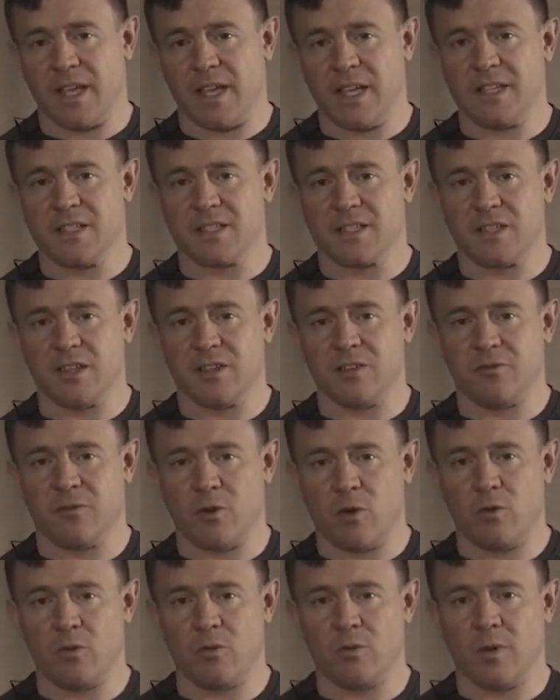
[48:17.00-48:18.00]
into the
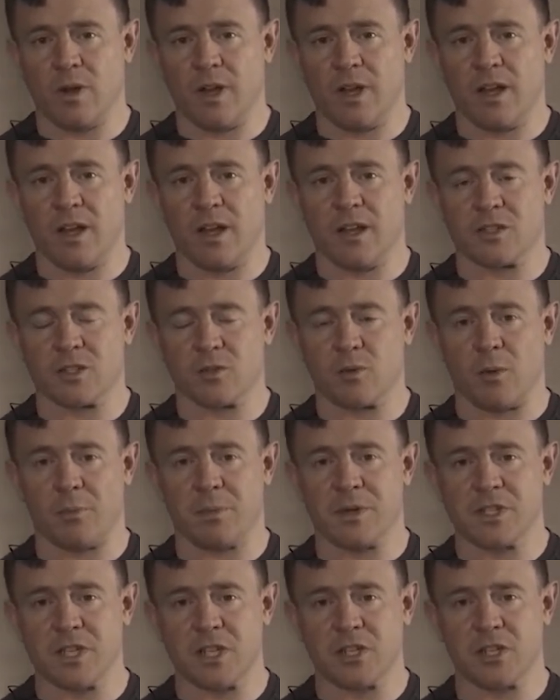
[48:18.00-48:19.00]
full
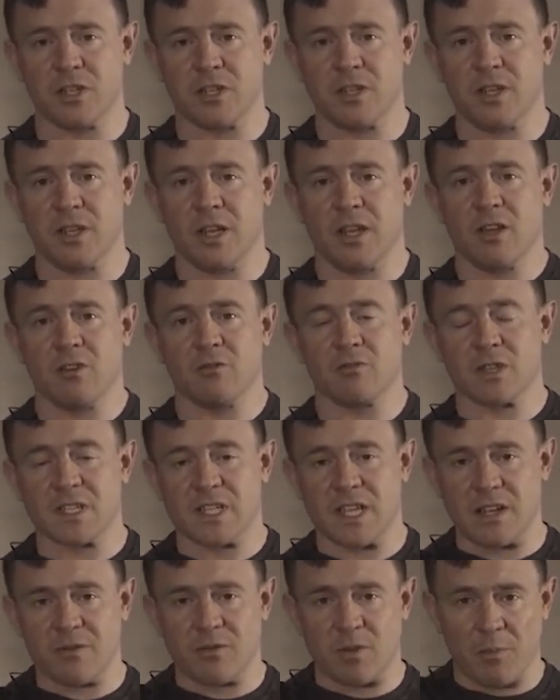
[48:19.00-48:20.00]
squat position,
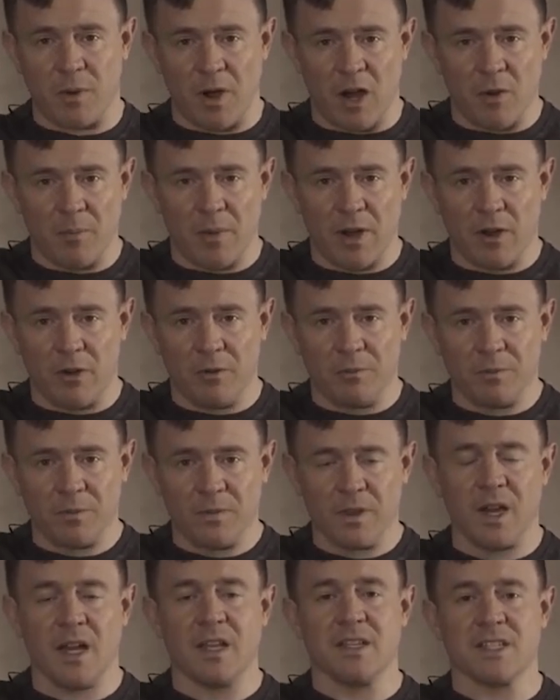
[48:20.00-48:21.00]
receive the barbell
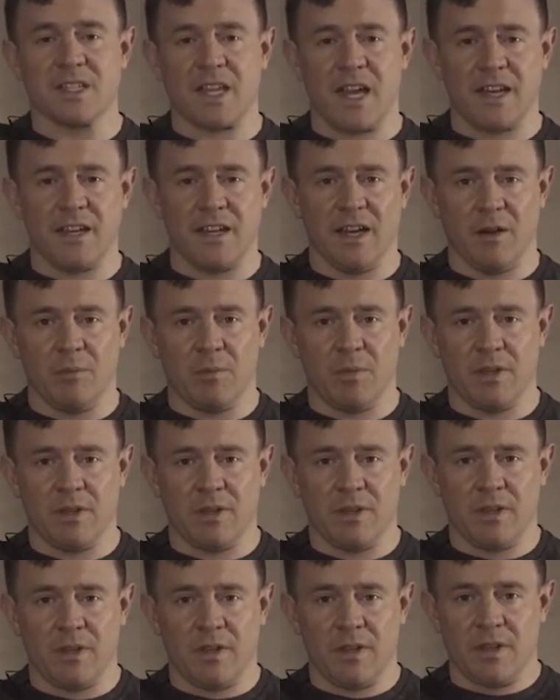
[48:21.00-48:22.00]
and stand up.
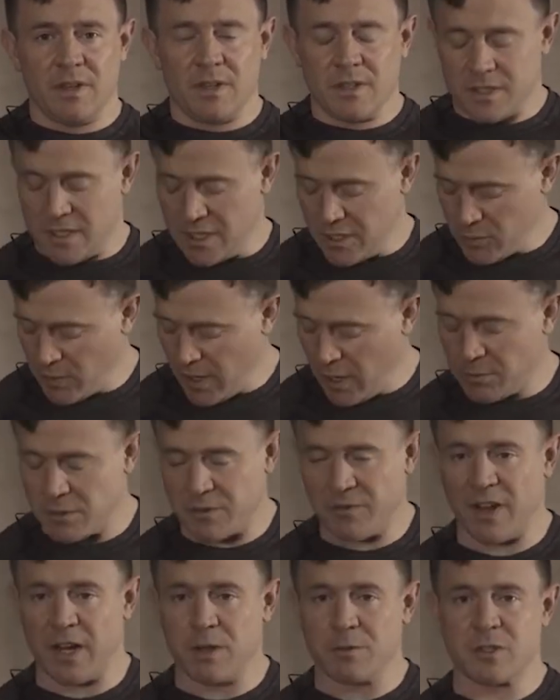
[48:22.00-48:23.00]
So this will help
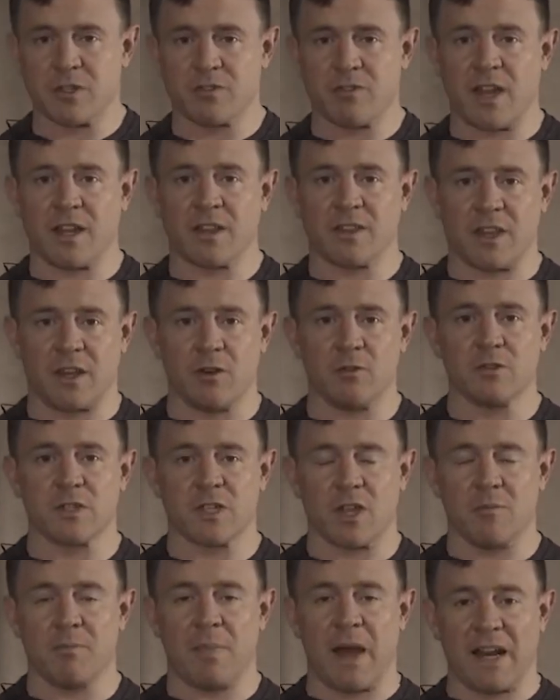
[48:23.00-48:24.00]
develop strength and
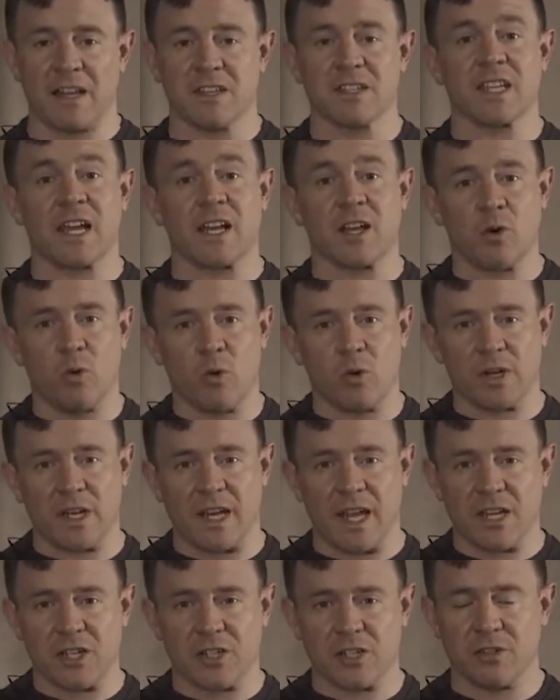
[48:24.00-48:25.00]
also balance and
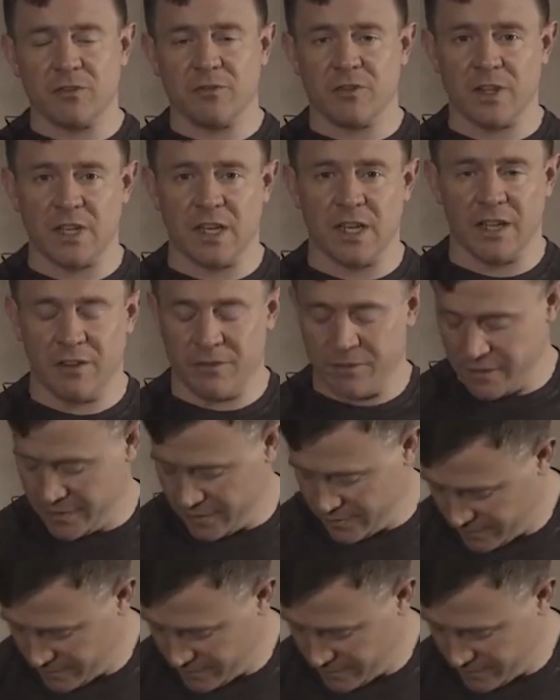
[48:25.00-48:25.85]
coordination for the lift.